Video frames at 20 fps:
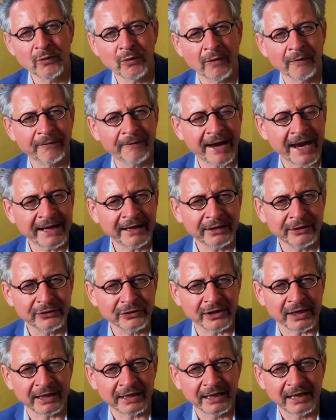of
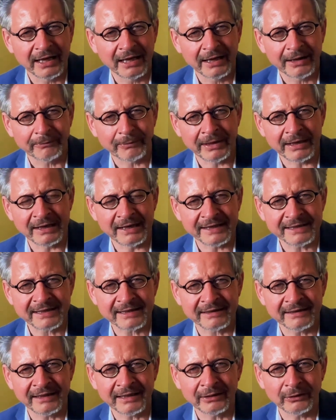energy when
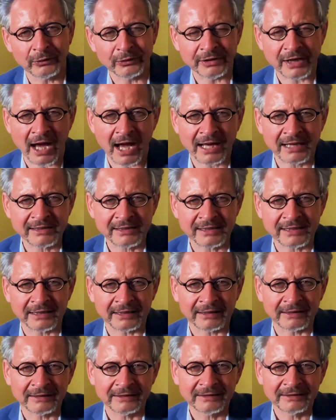listening or
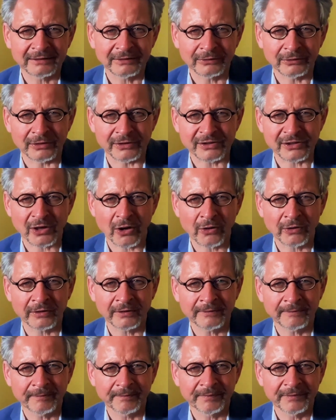dancing to a
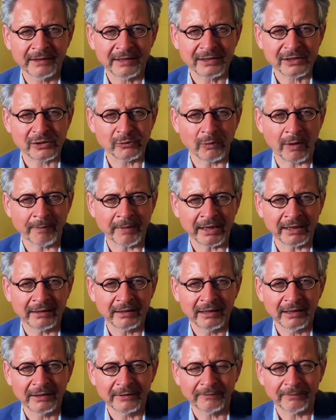song, swimming
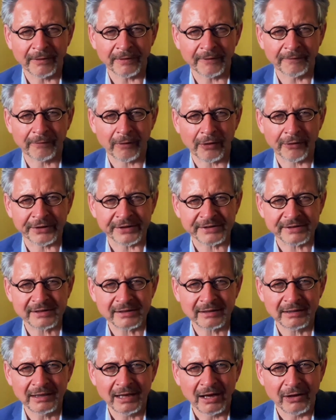through the
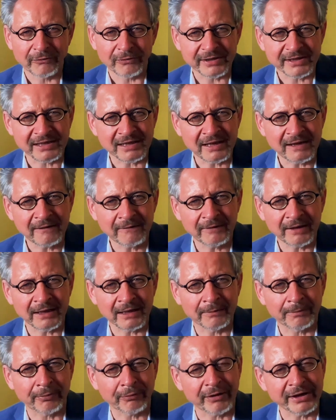forest, receiving a
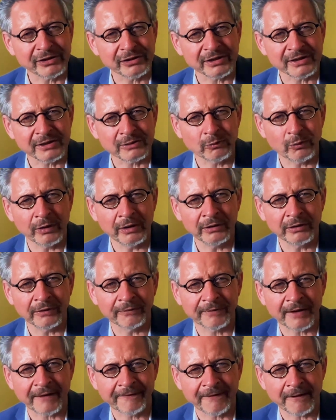precious word
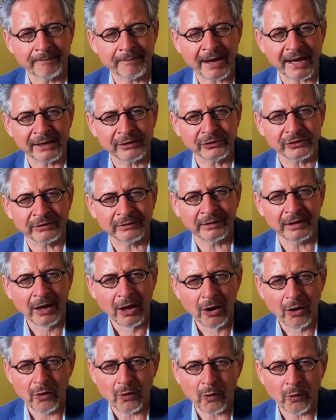of affirmation,
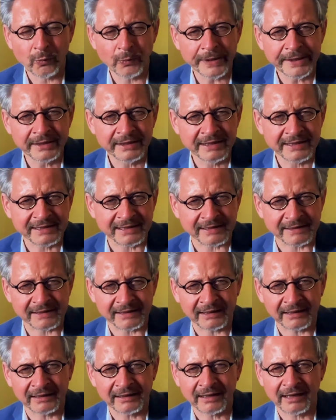or witnessing
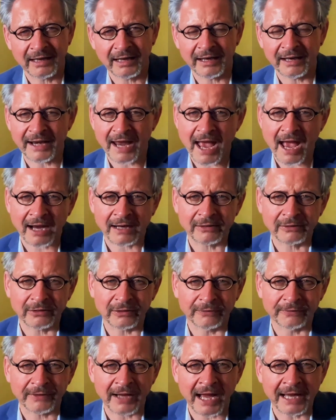an act
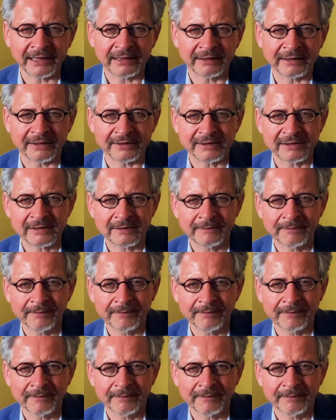of kindness?